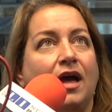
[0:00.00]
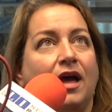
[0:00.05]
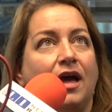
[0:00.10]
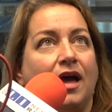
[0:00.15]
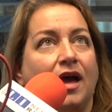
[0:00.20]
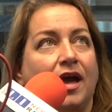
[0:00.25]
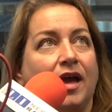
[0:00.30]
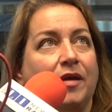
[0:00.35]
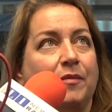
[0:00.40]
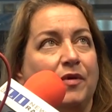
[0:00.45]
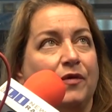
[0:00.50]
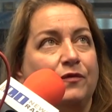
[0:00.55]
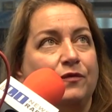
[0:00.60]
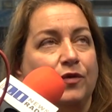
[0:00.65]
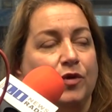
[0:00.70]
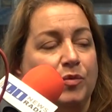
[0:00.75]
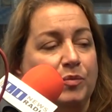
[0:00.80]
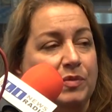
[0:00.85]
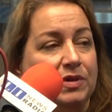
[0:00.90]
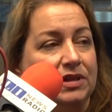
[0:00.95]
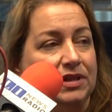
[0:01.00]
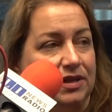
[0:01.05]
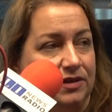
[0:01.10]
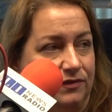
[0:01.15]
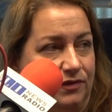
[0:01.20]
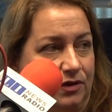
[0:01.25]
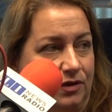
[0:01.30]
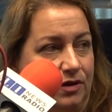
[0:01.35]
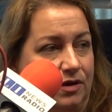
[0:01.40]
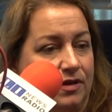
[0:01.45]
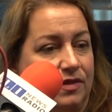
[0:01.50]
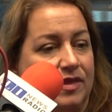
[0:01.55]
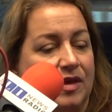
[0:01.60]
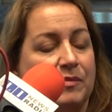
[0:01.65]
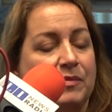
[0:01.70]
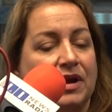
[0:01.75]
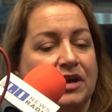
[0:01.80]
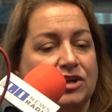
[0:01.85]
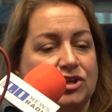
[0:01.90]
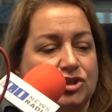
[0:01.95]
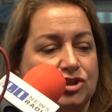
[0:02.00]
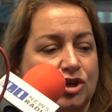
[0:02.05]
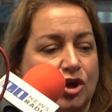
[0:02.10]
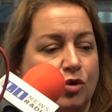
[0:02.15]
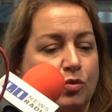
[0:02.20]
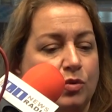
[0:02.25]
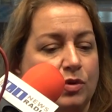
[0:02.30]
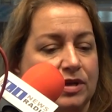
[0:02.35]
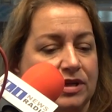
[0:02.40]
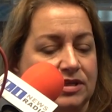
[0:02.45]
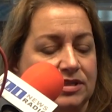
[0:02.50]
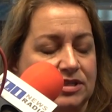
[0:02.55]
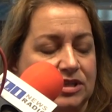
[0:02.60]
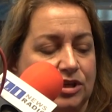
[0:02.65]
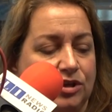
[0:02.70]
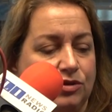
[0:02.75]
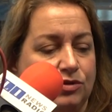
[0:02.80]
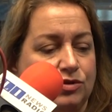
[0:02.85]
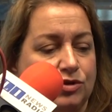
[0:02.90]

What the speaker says: I am a firm believer that my show will continue